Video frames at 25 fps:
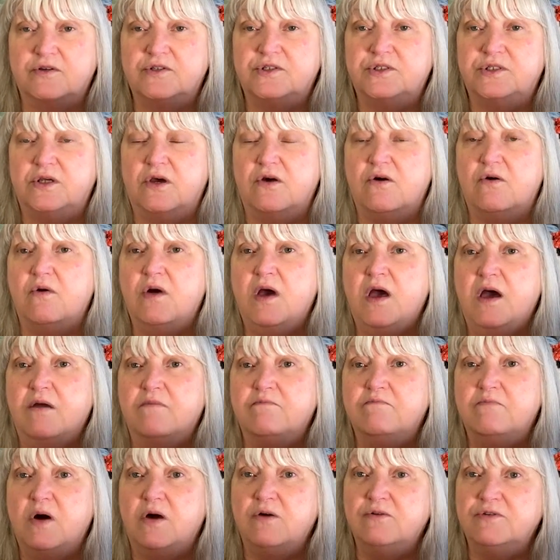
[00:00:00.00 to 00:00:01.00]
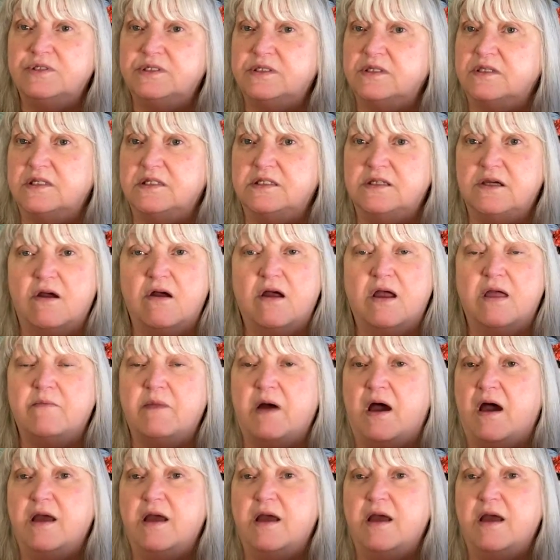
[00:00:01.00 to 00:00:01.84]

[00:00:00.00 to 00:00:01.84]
So most of the time,